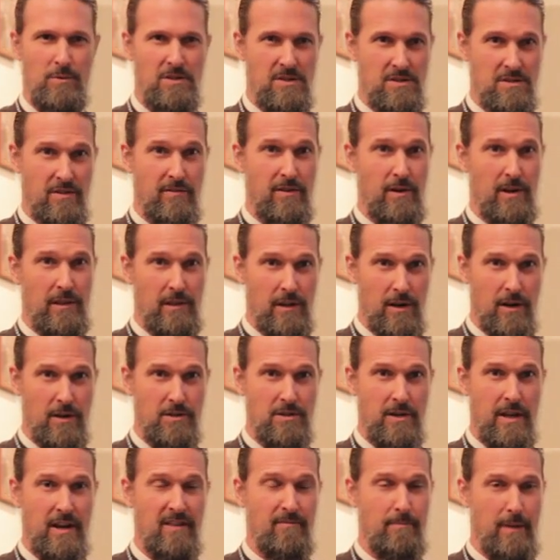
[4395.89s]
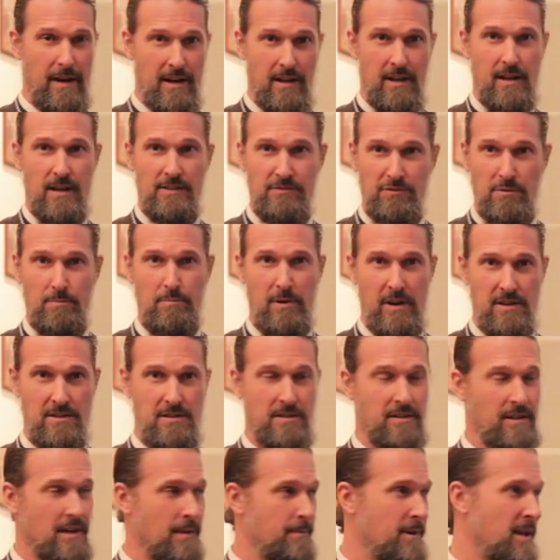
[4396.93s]
which is a very large kind of Pentecostal
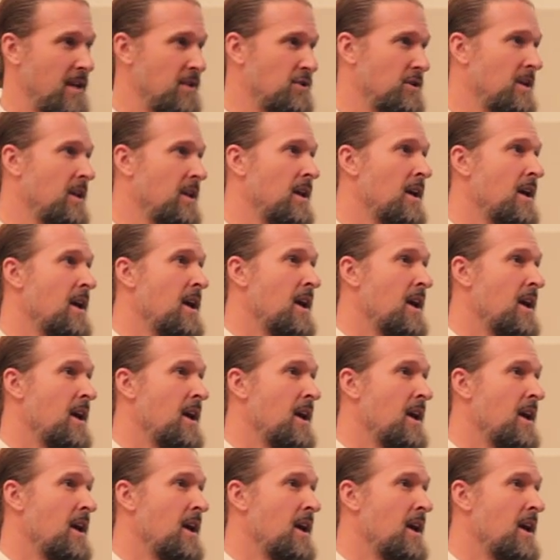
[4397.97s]
Protestant denomination,